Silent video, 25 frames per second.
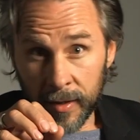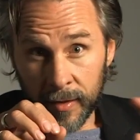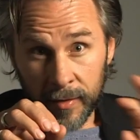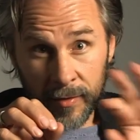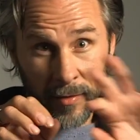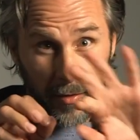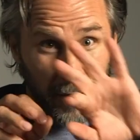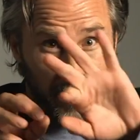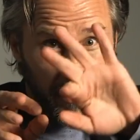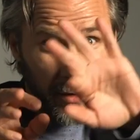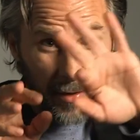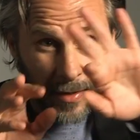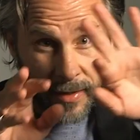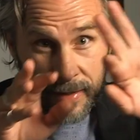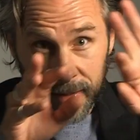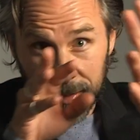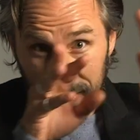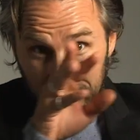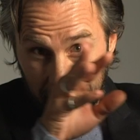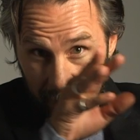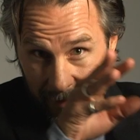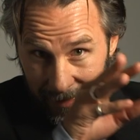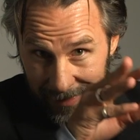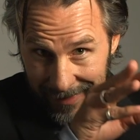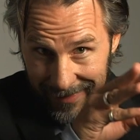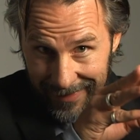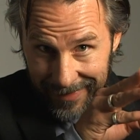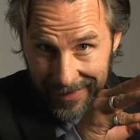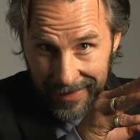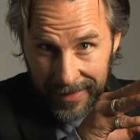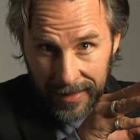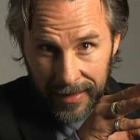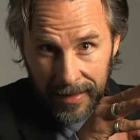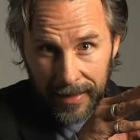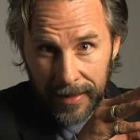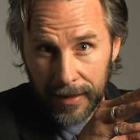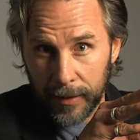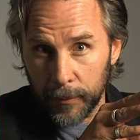you're not going to
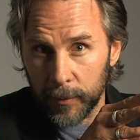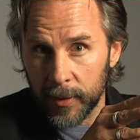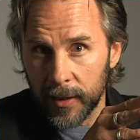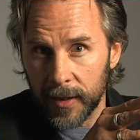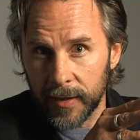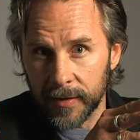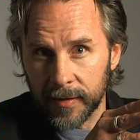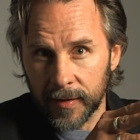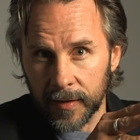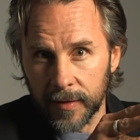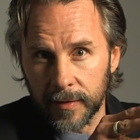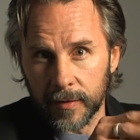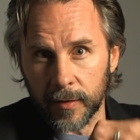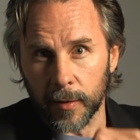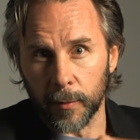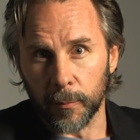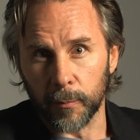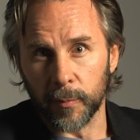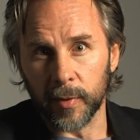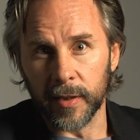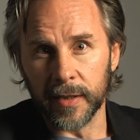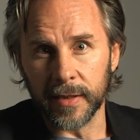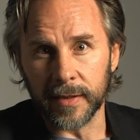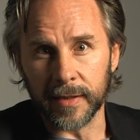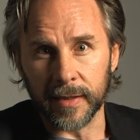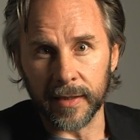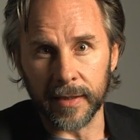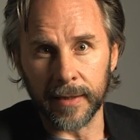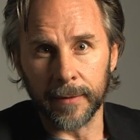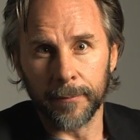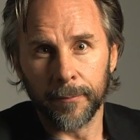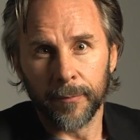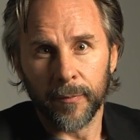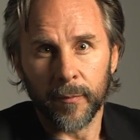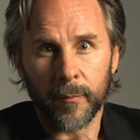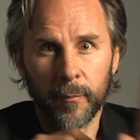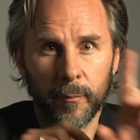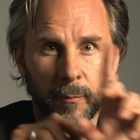eliminate it completely,